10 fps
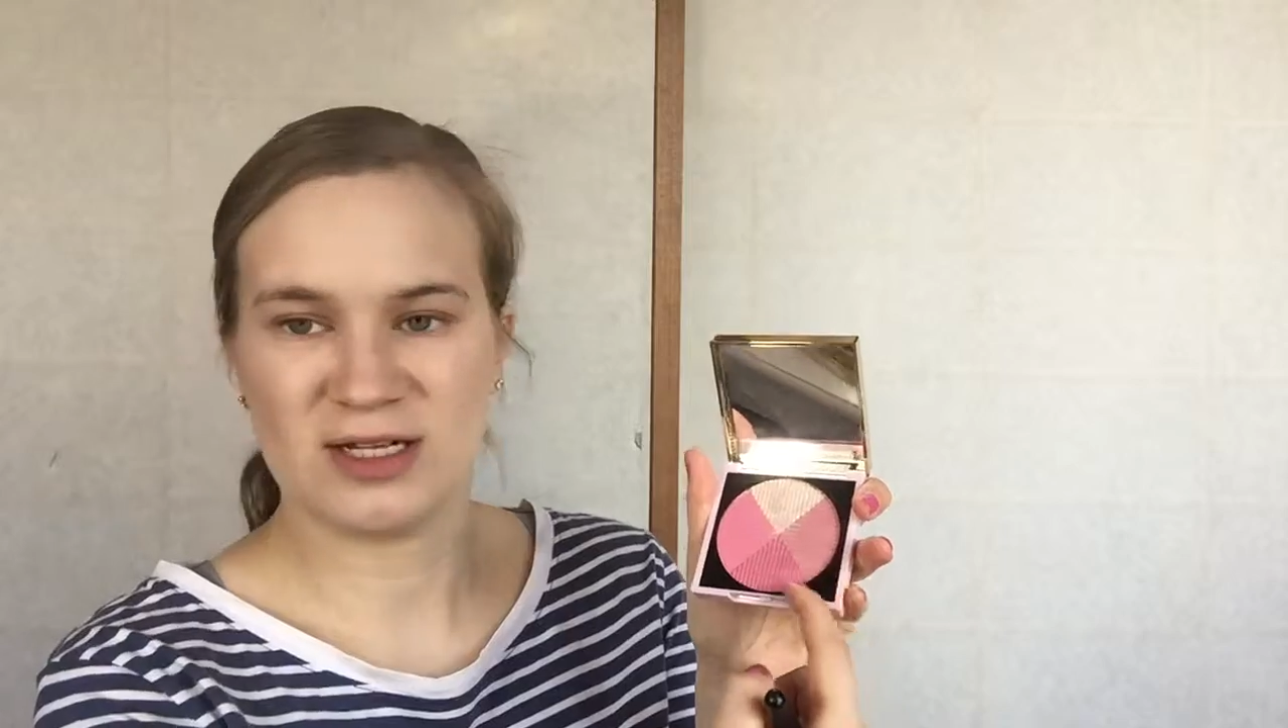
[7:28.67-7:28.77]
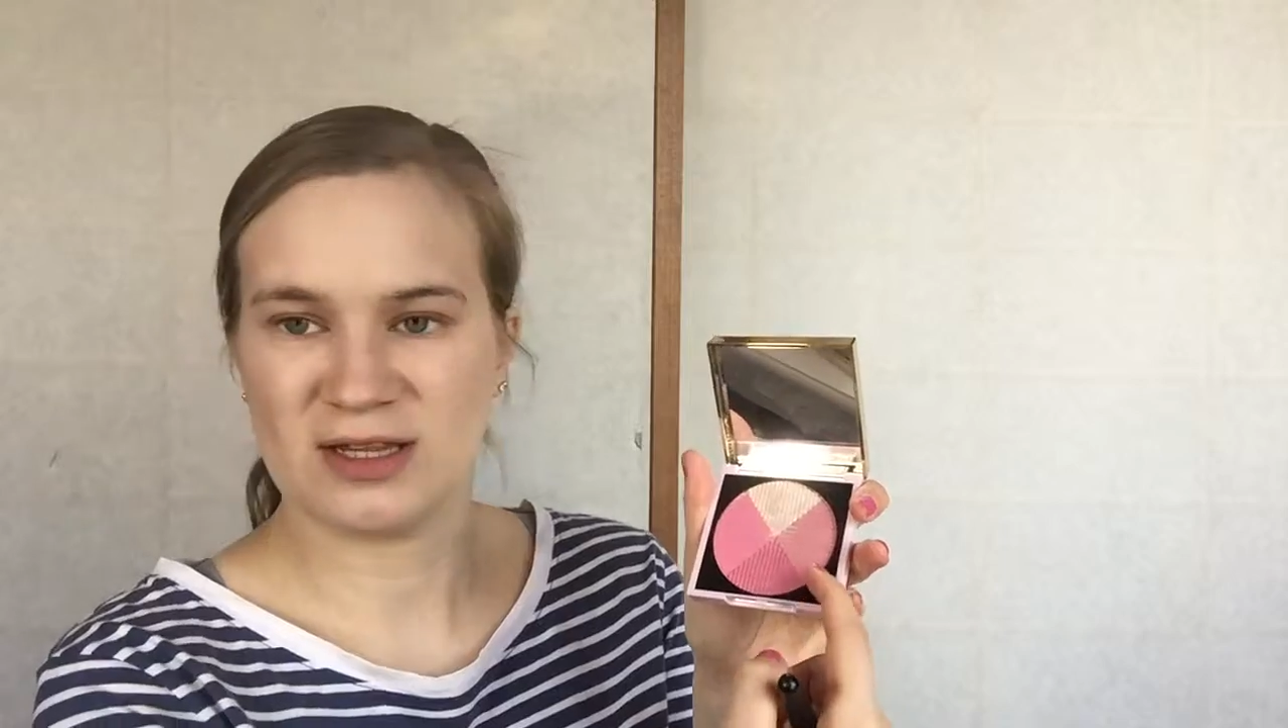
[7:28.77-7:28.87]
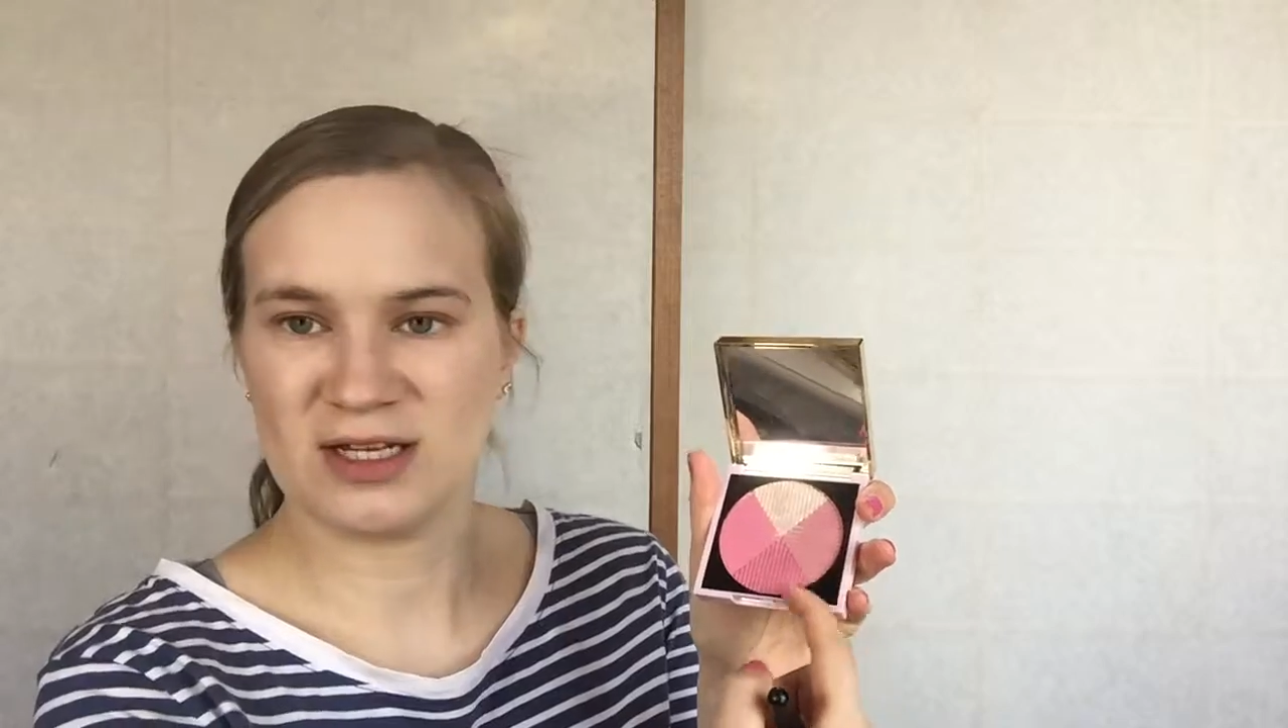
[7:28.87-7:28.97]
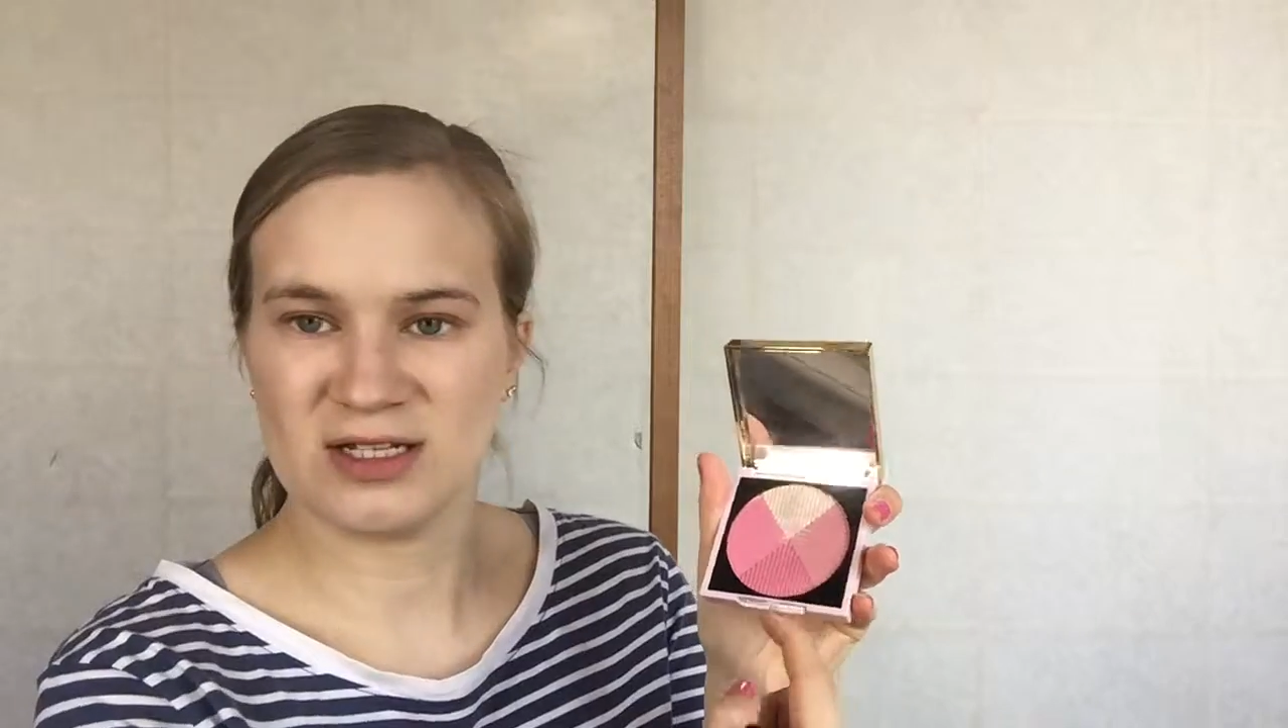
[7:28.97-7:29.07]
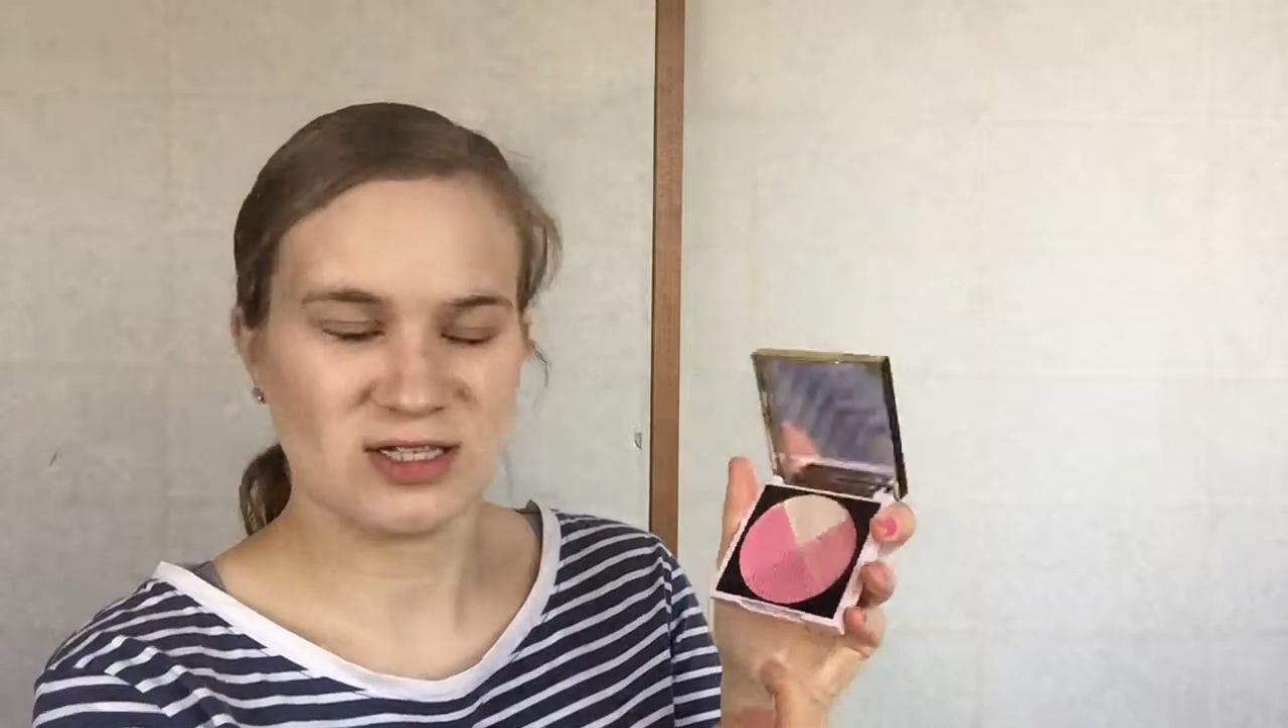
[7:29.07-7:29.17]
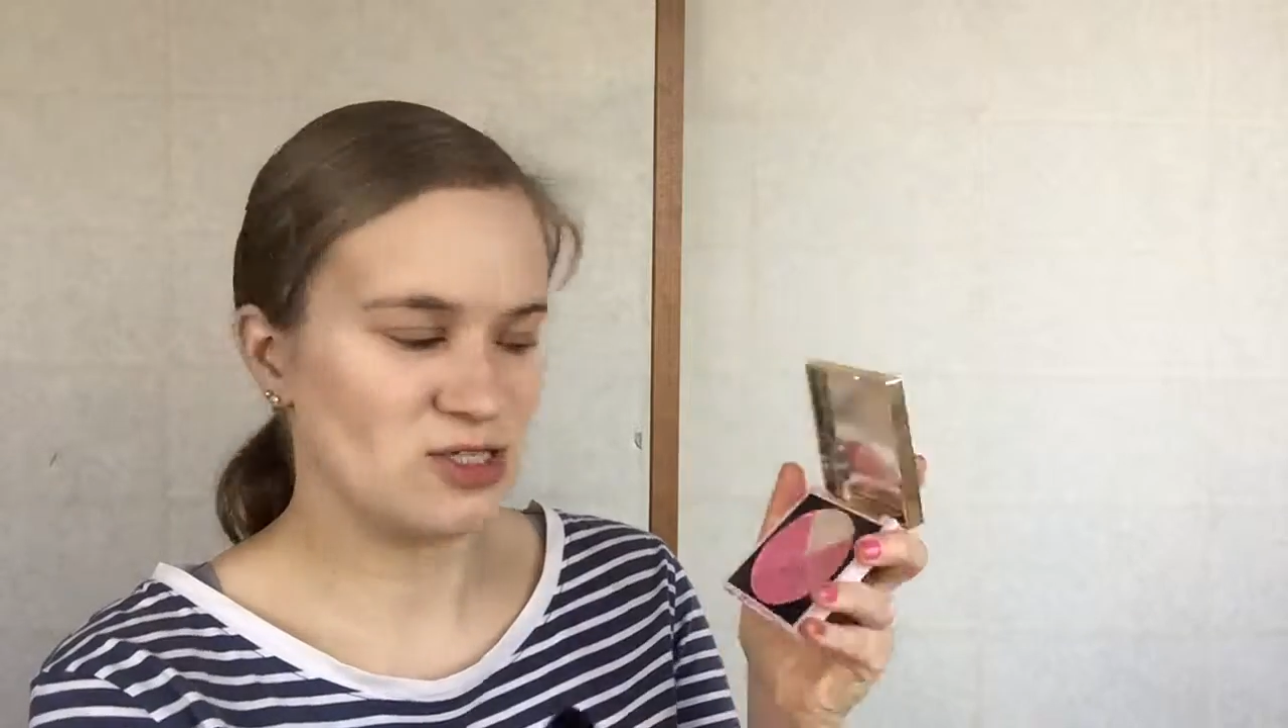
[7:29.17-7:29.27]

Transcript: in these